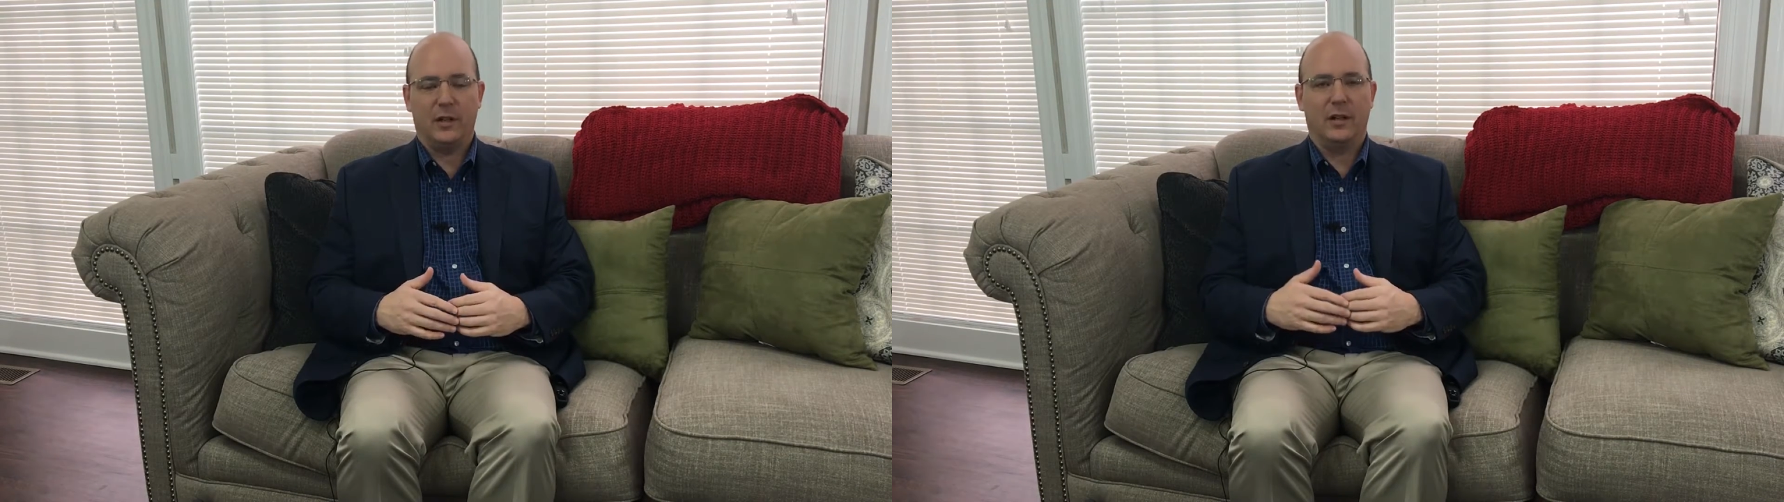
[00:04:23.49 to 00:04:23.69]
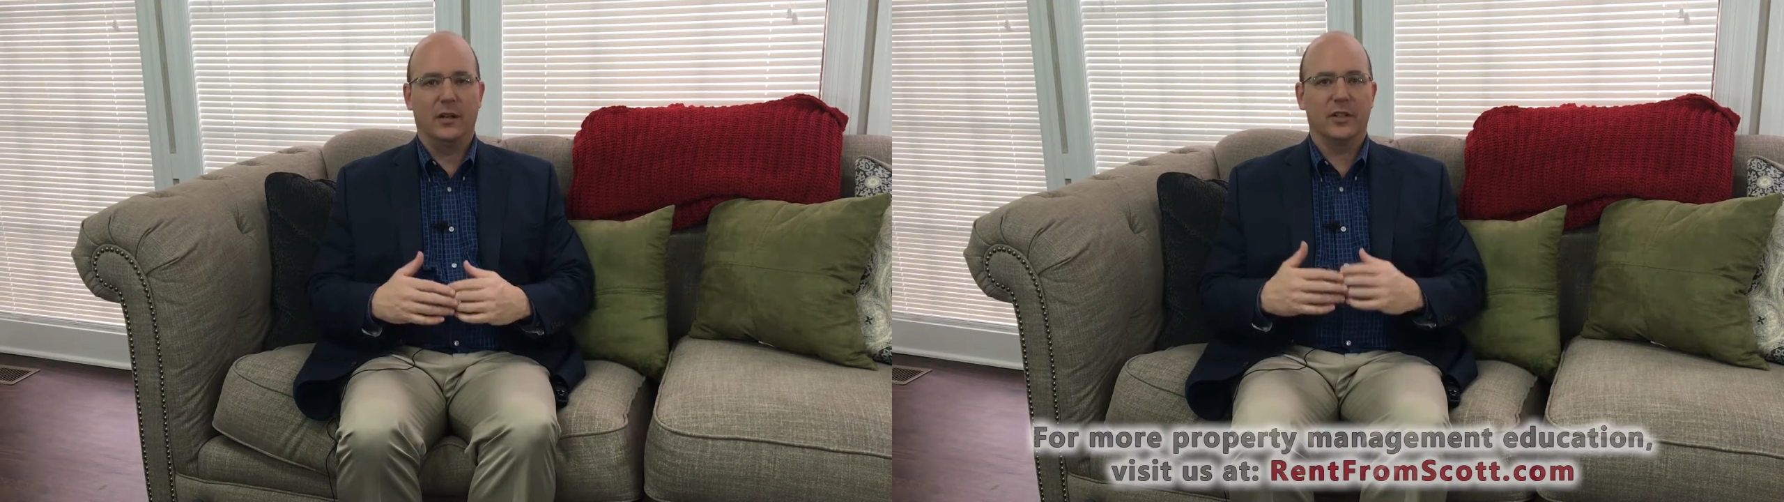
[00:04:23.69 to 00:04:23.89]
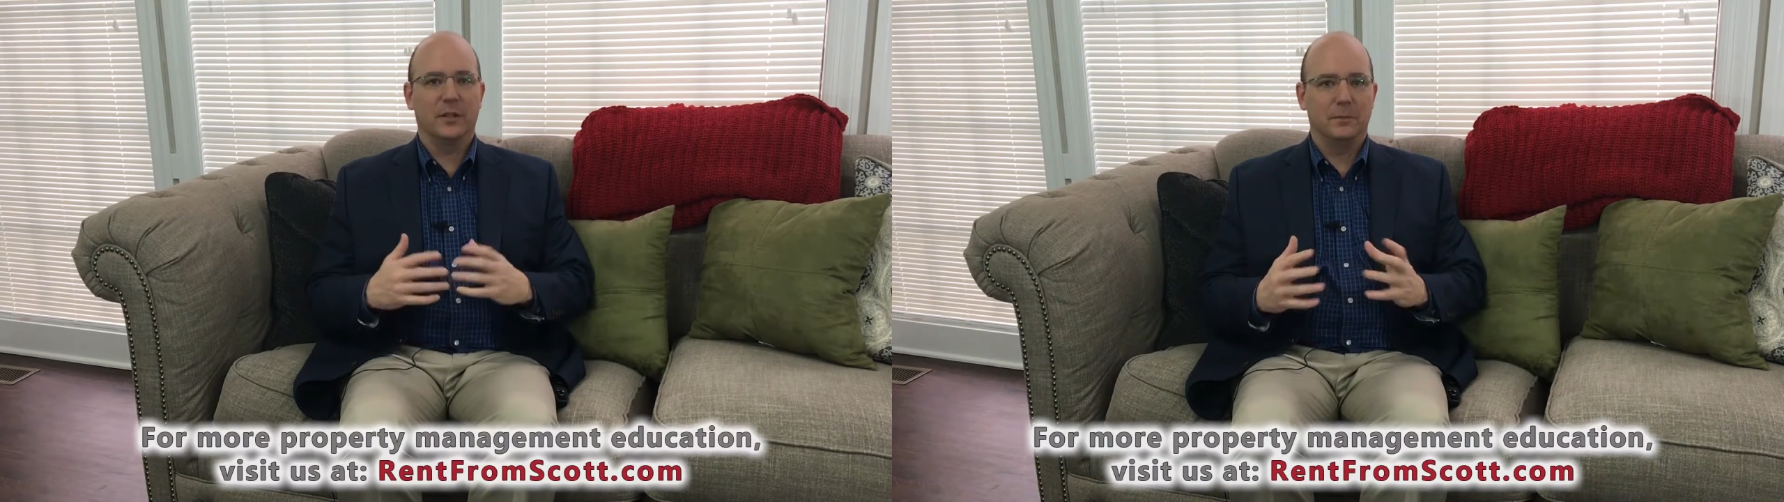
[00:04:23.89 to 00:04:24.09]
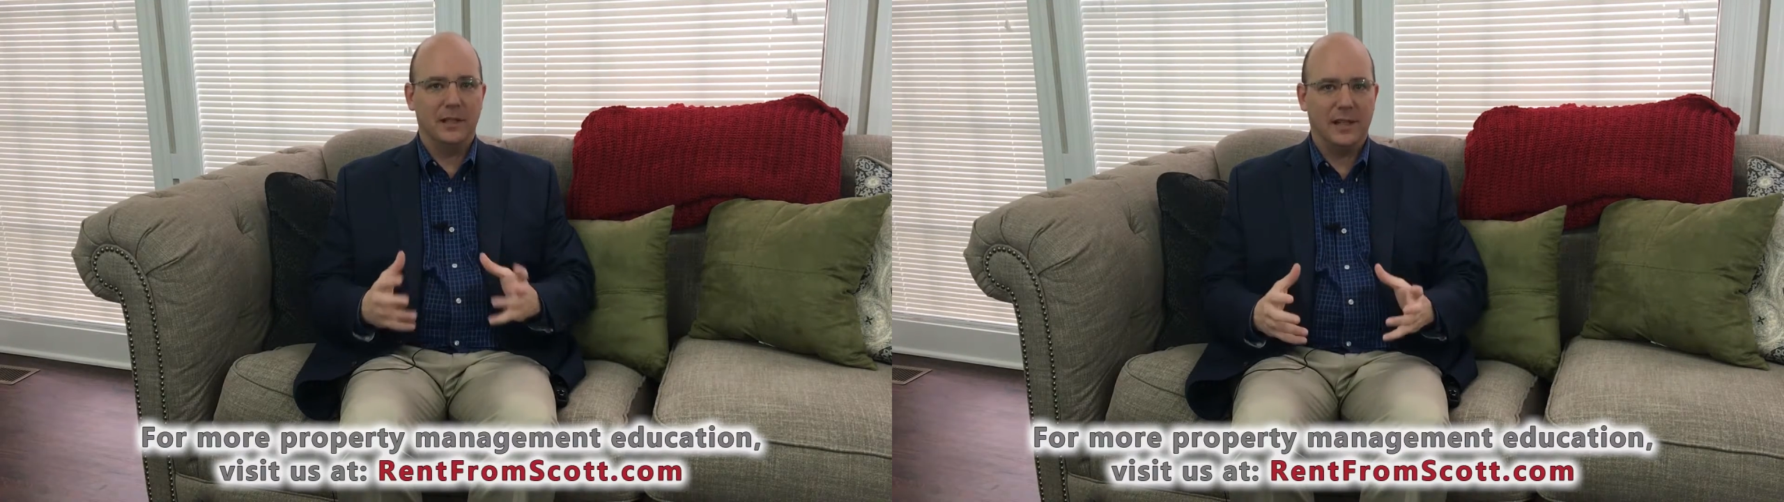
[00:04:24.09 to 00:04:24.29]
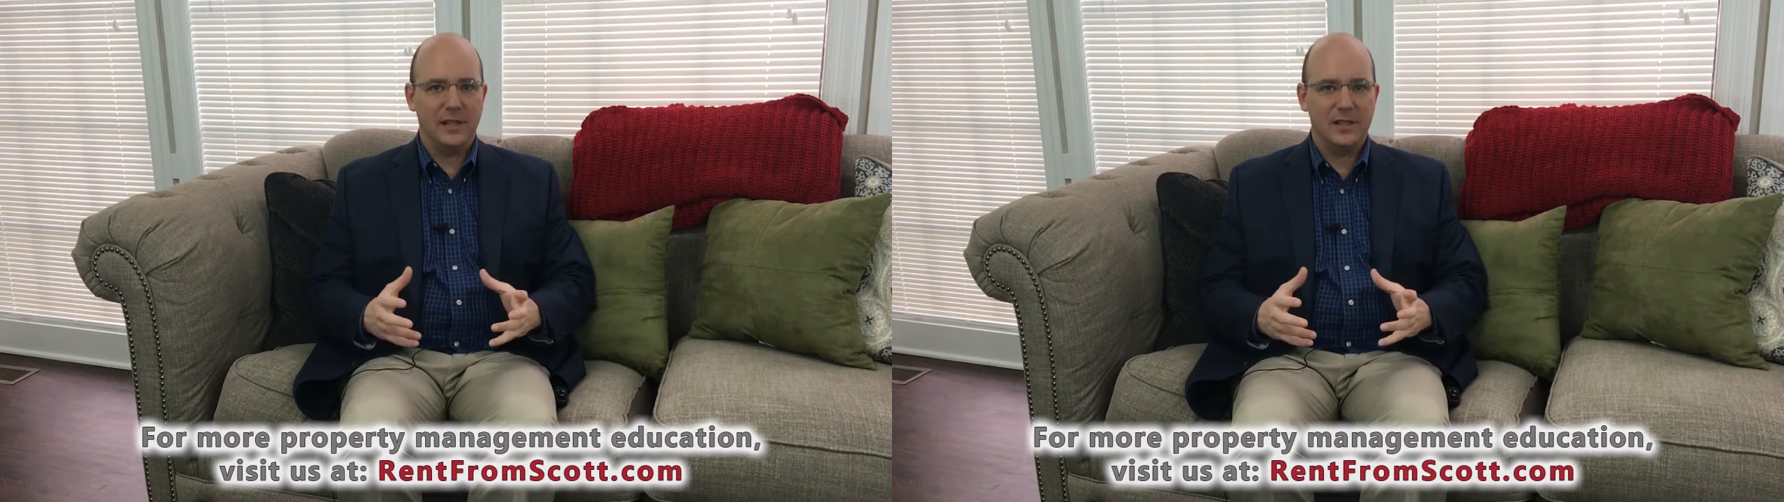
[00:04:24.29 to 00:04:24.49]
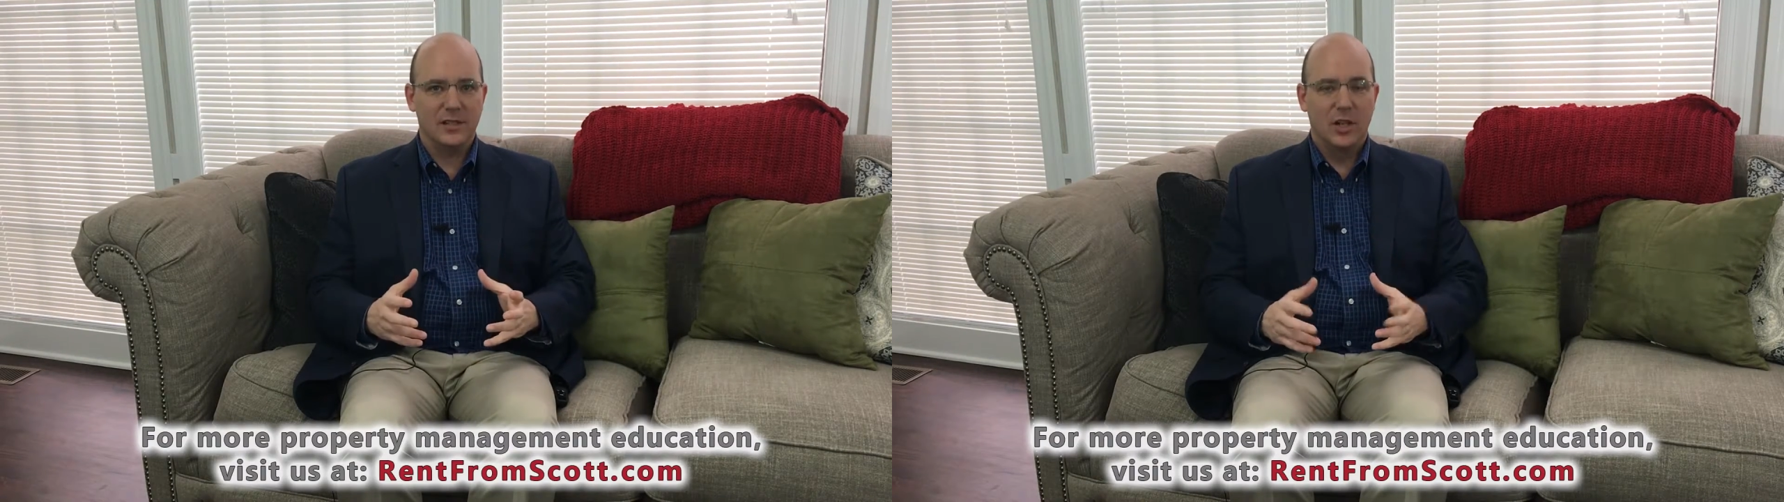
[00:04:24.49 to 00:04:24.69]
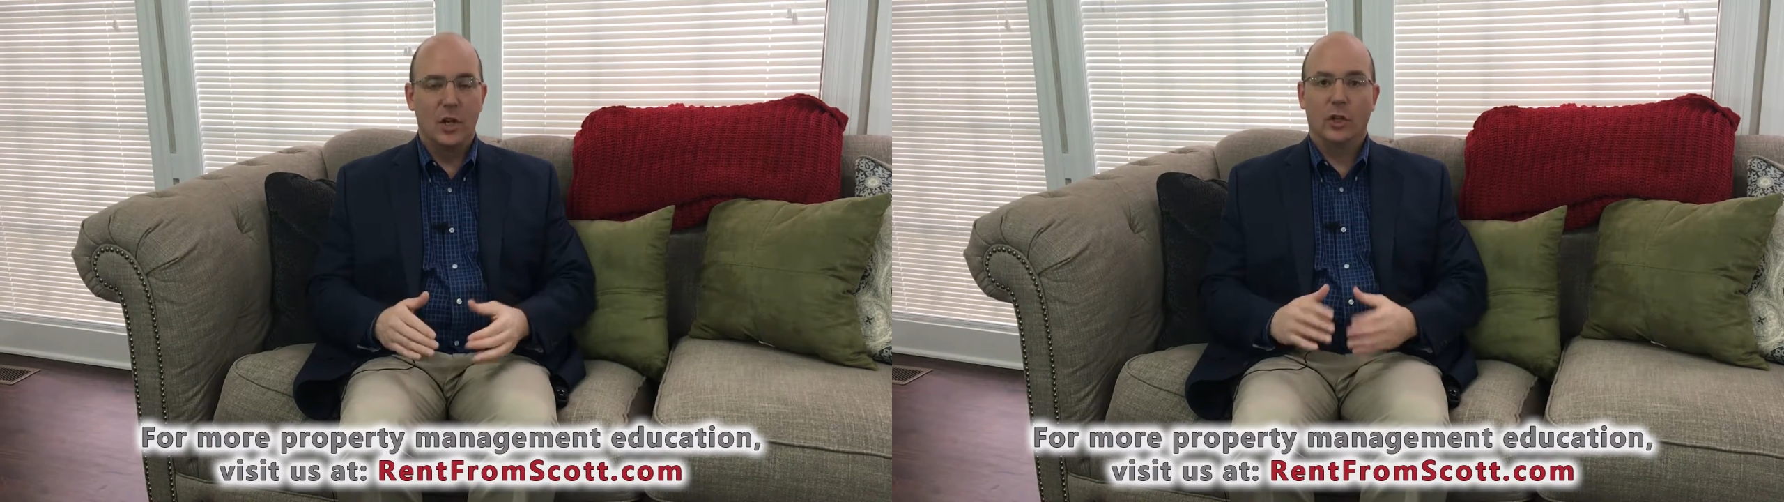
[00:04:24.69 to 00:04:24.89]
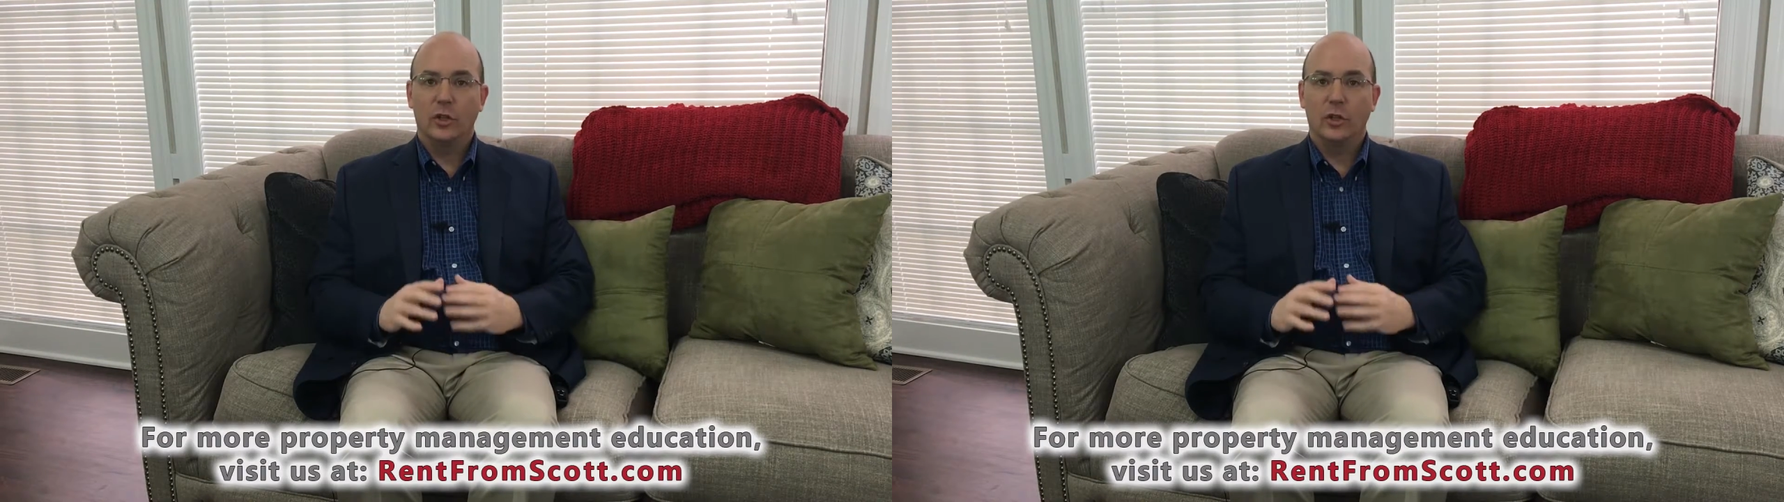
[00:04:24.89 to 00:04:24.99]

all the complaints